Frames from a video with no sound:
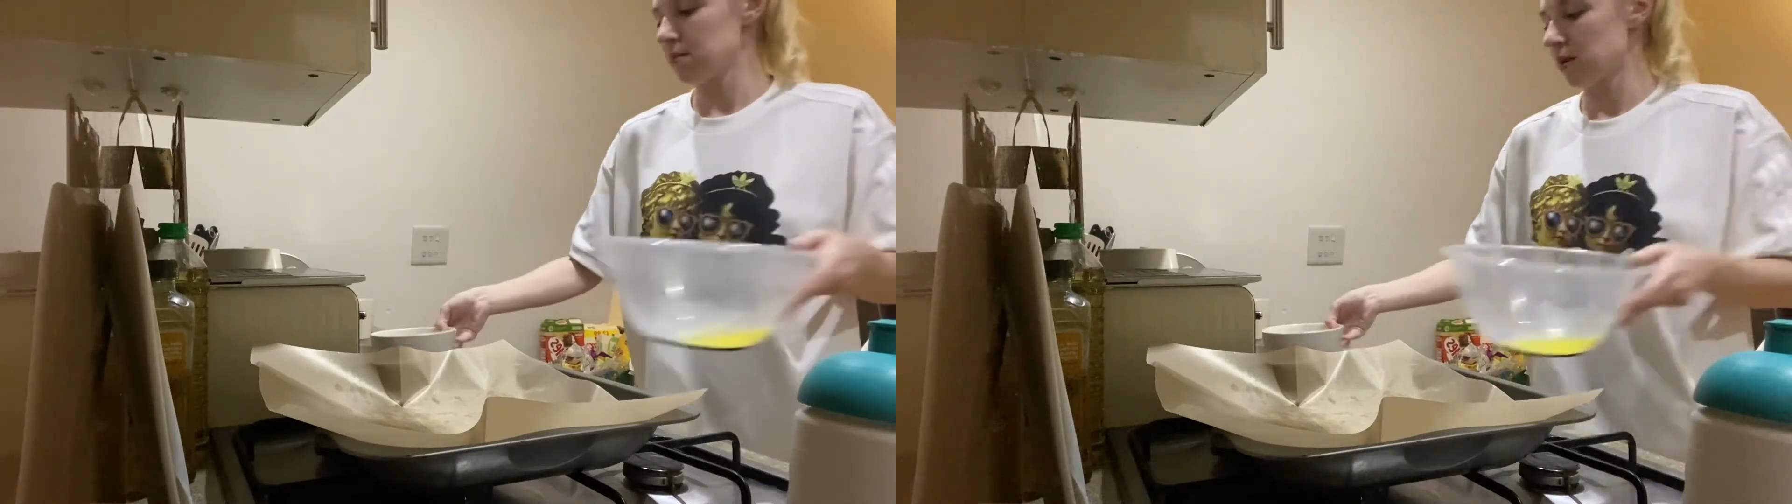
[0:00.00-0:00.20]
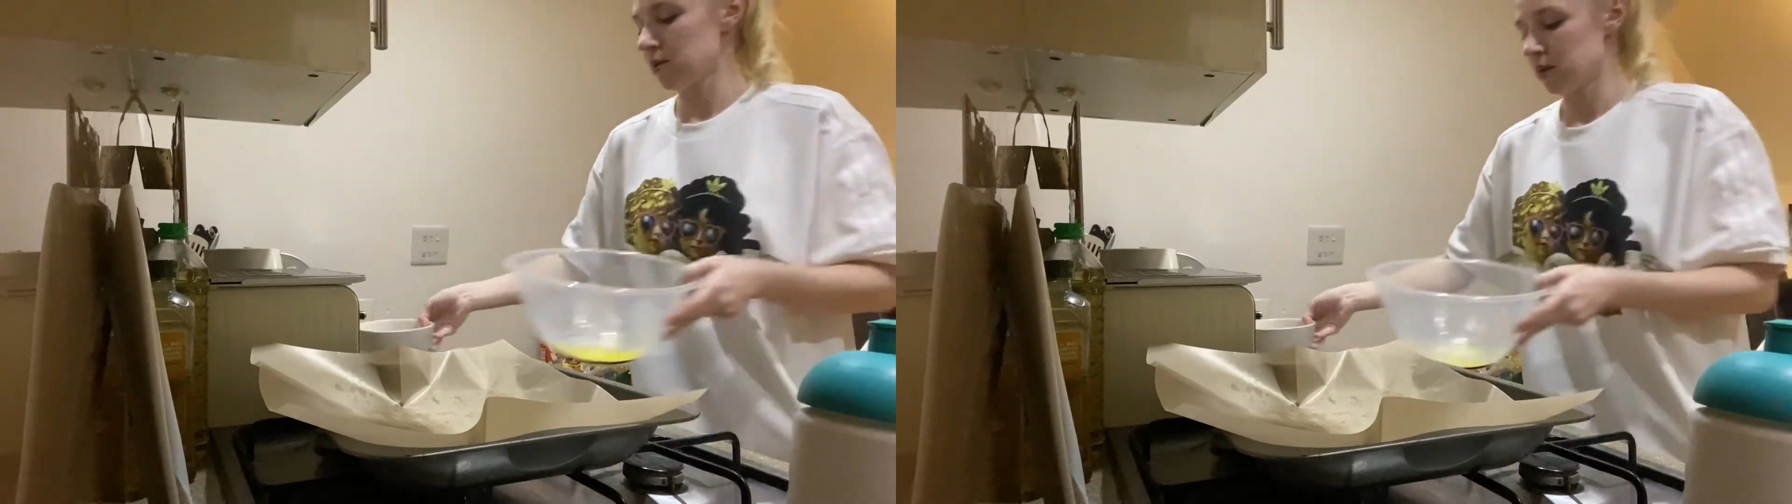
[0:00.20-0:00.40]

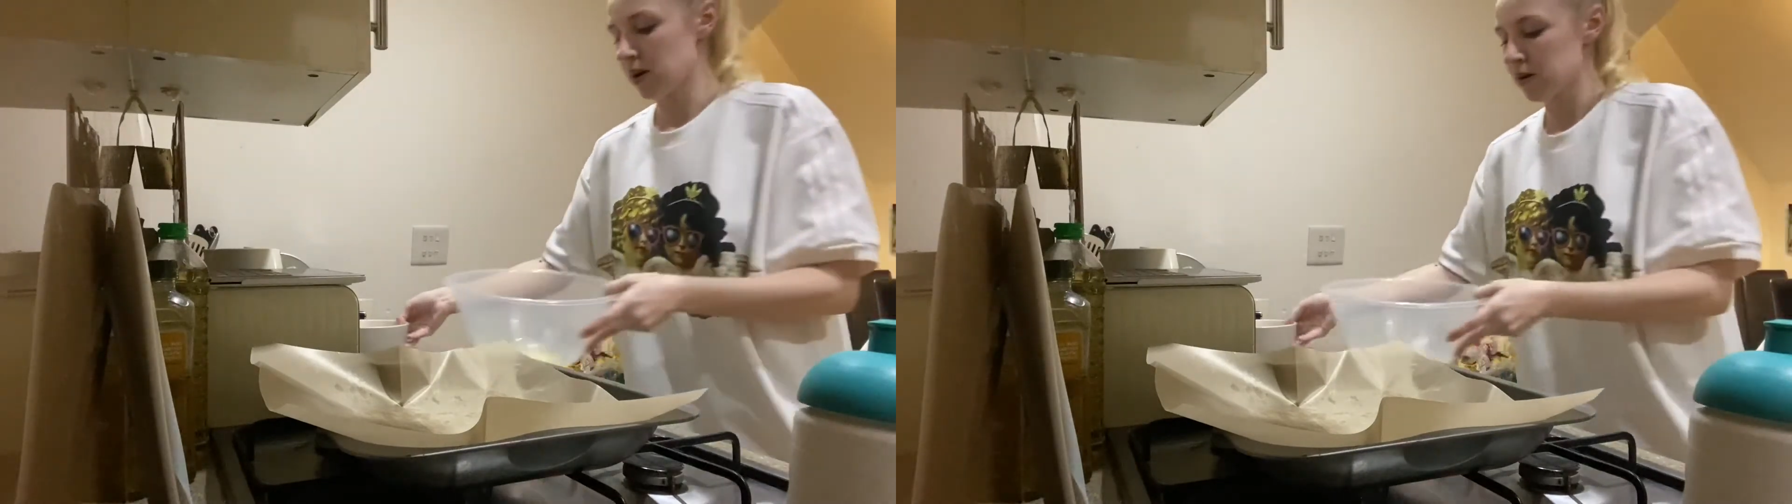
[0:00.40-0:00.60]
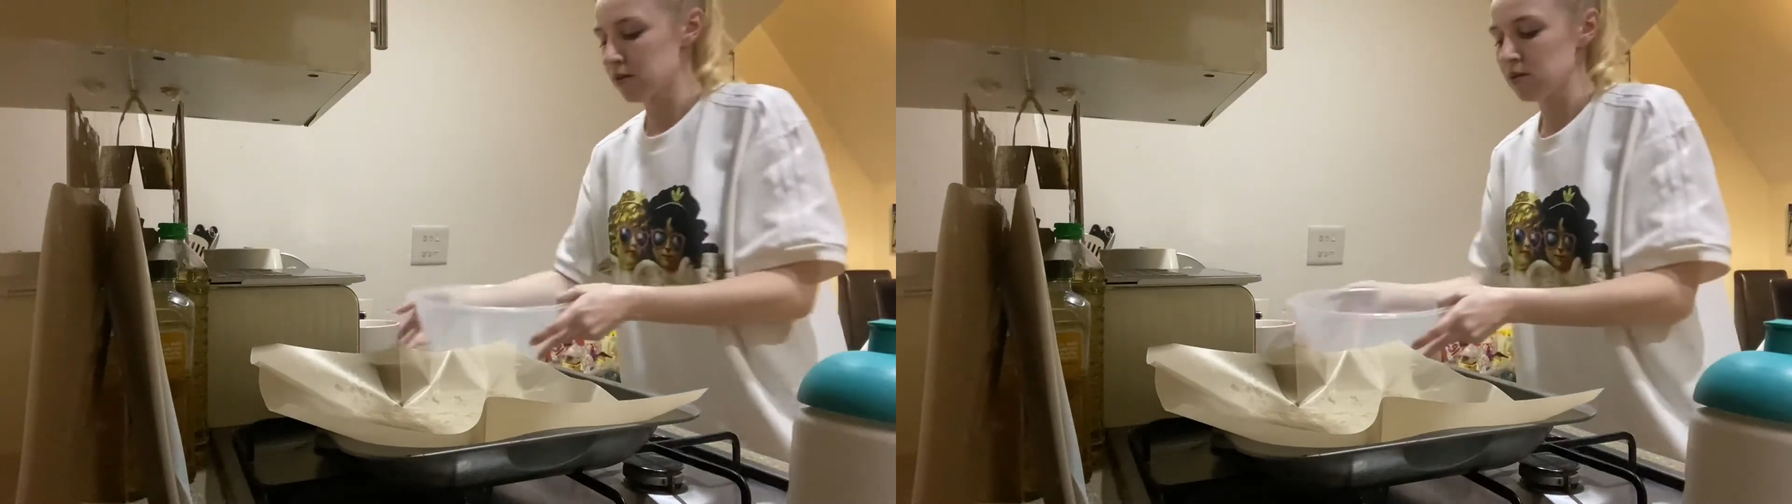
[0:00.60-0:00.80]
bowl
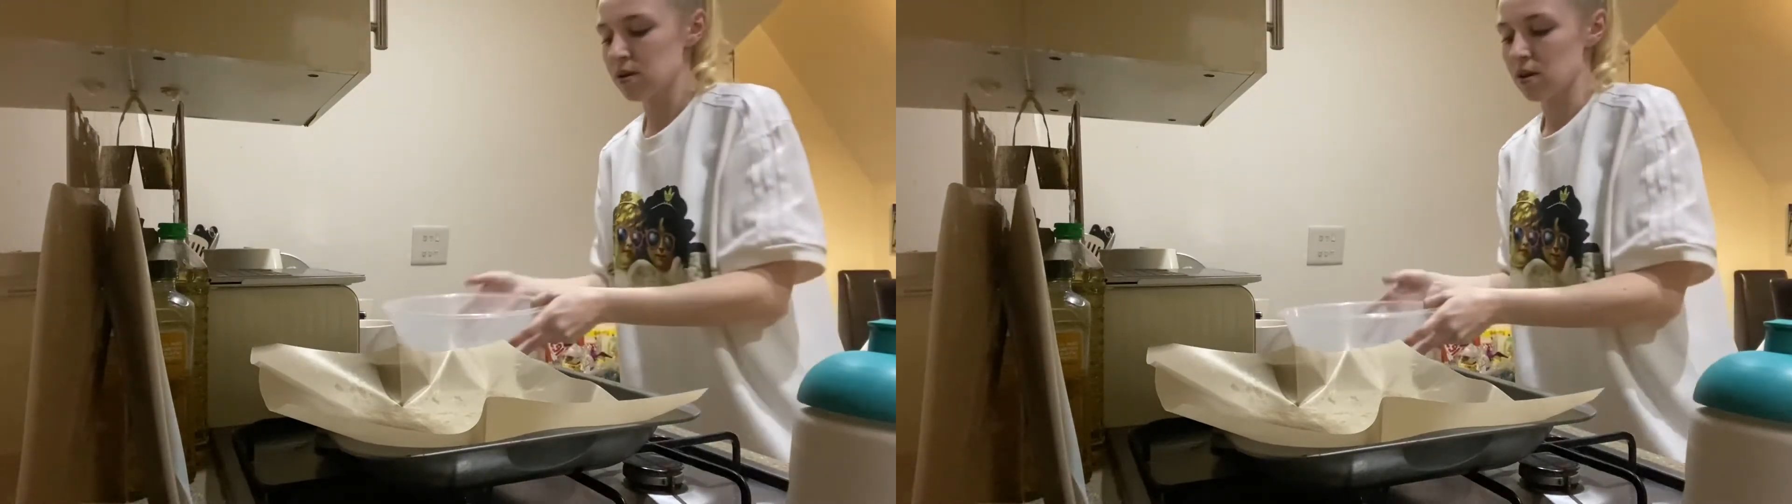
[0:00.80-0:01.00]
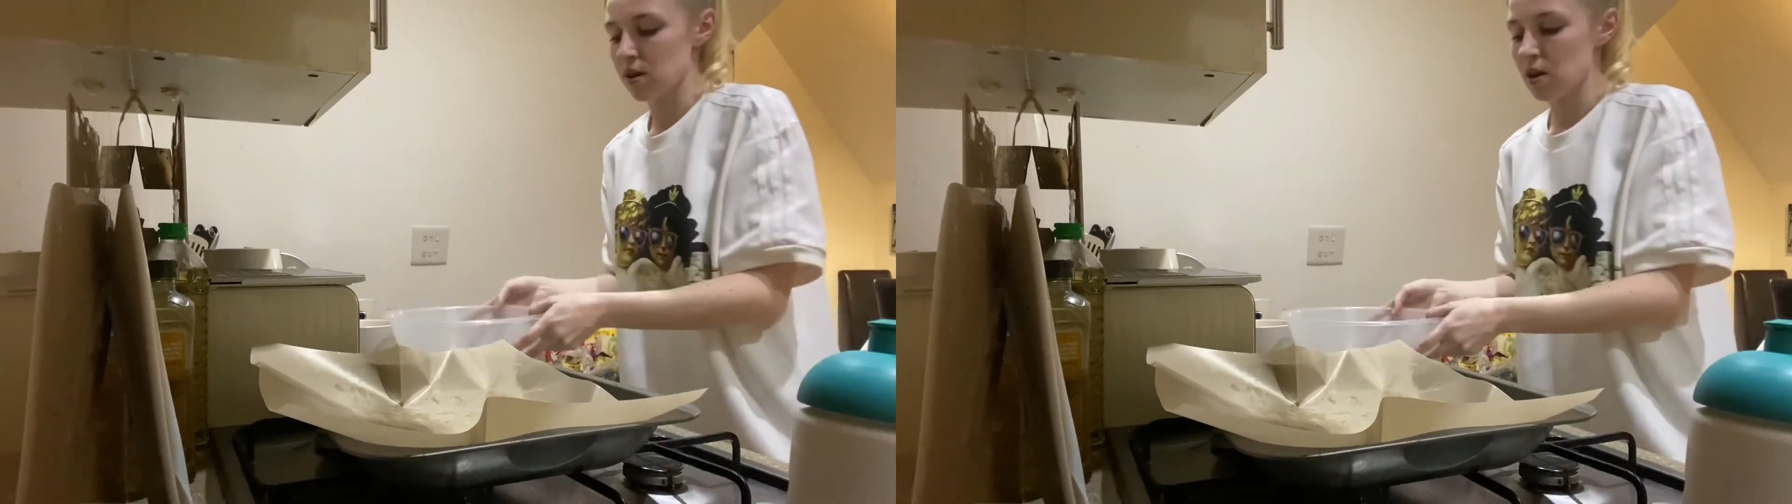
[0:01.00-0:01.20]
now.
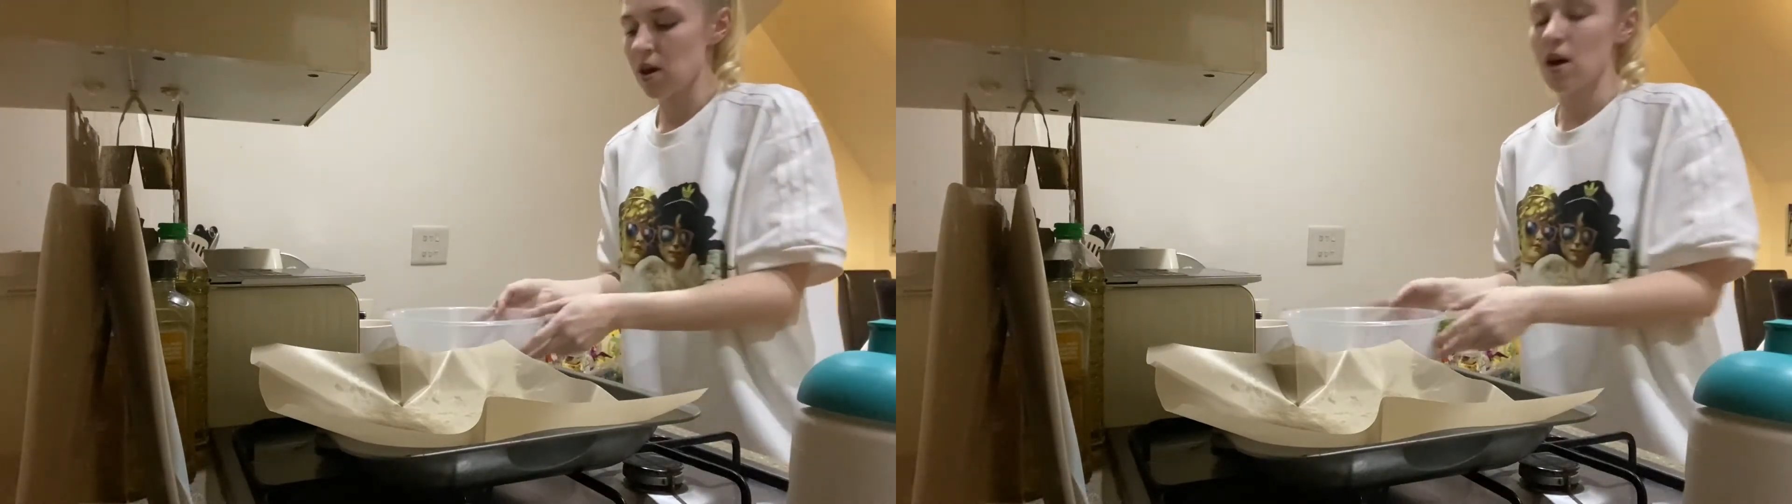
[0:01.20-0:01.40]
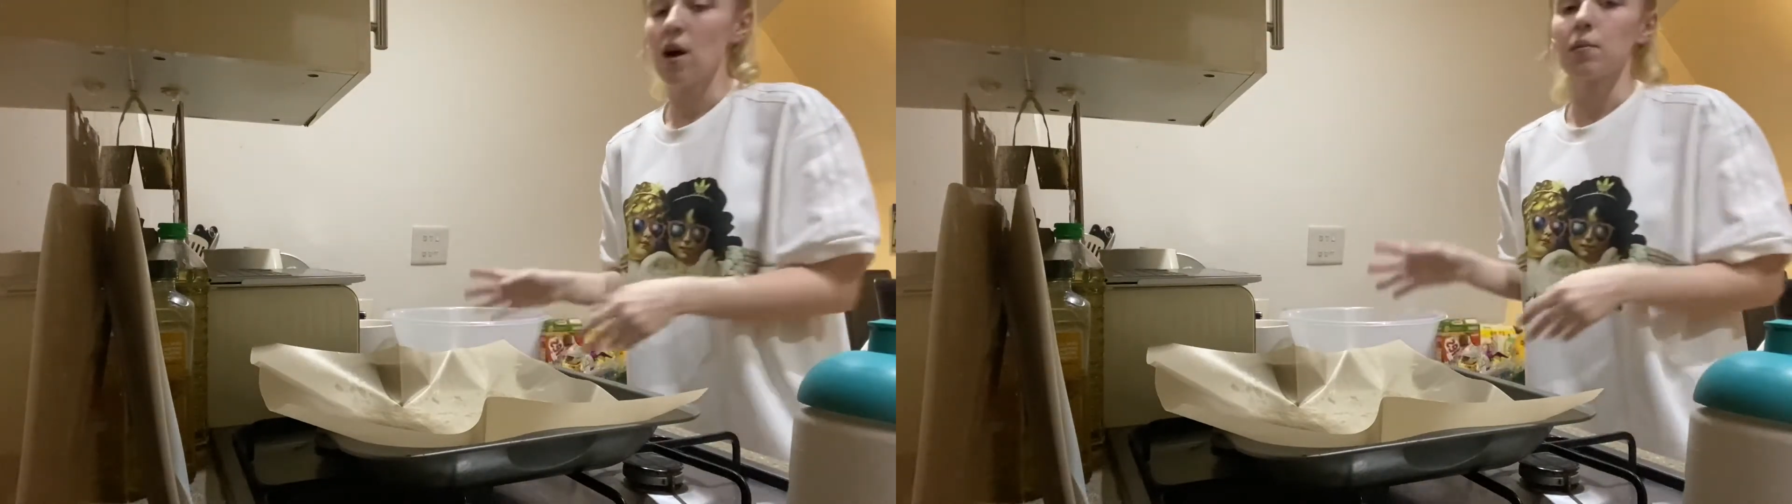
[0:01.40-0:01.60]

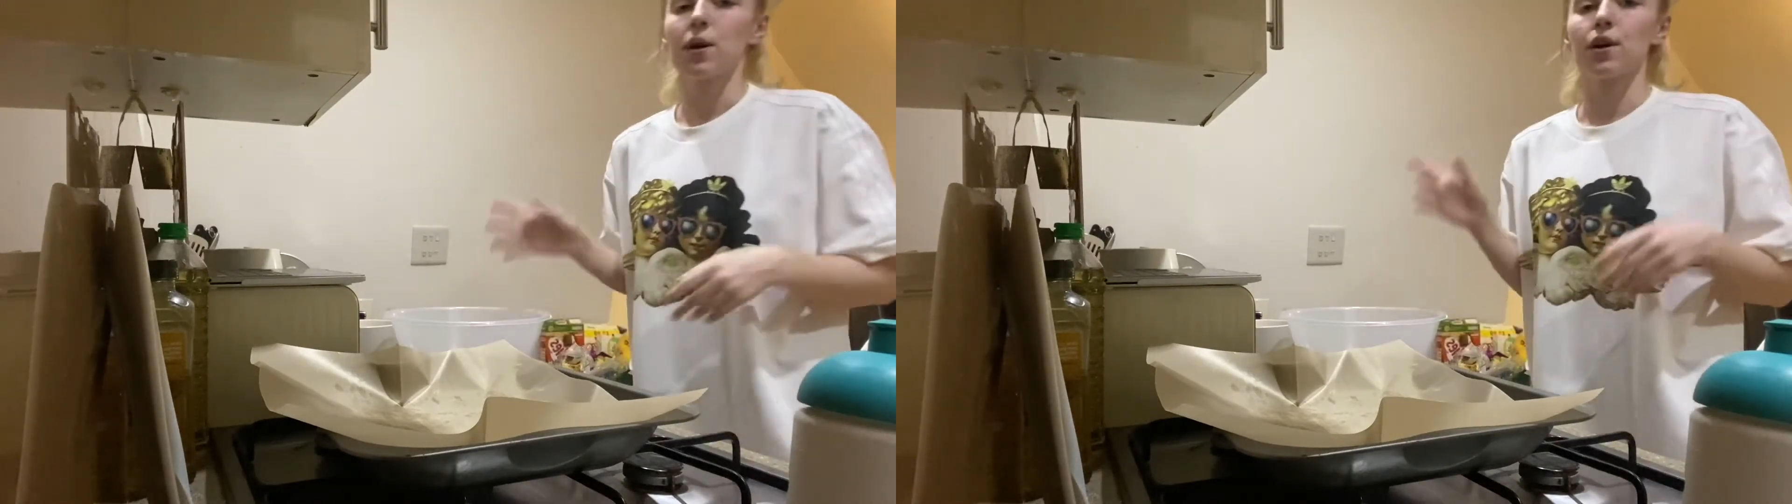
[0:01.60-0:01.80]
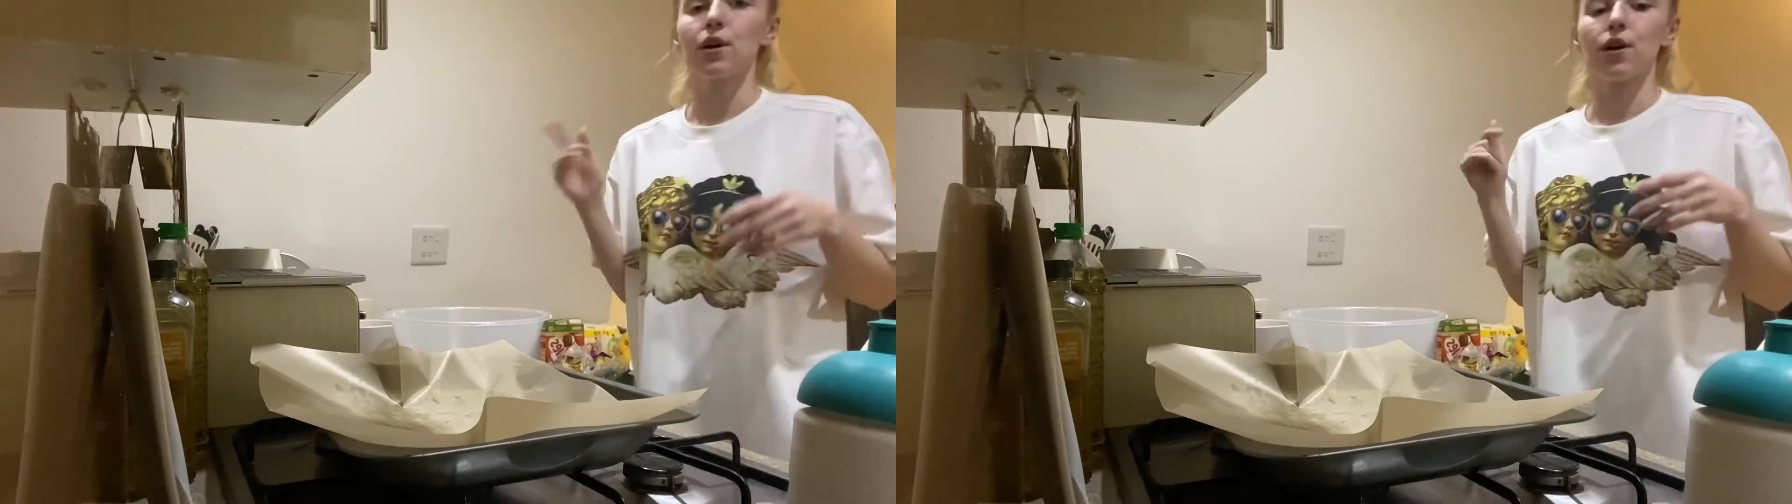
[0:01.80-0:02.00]

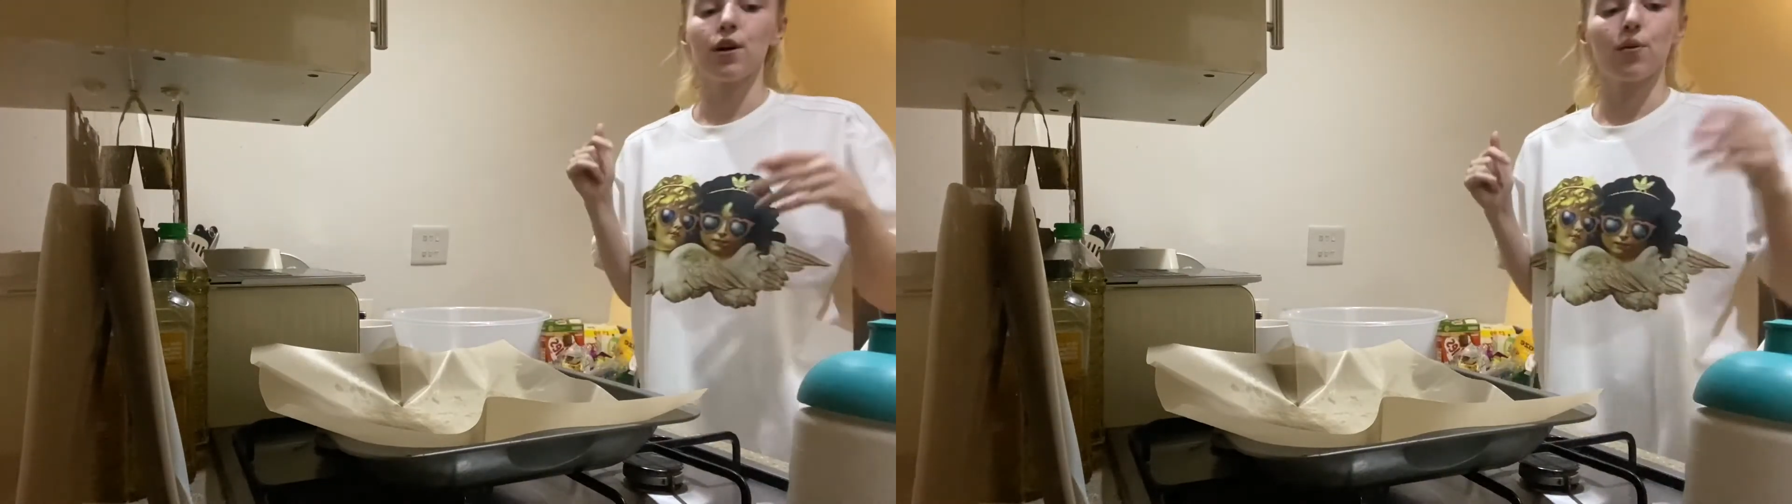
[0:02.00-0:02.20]
Gonna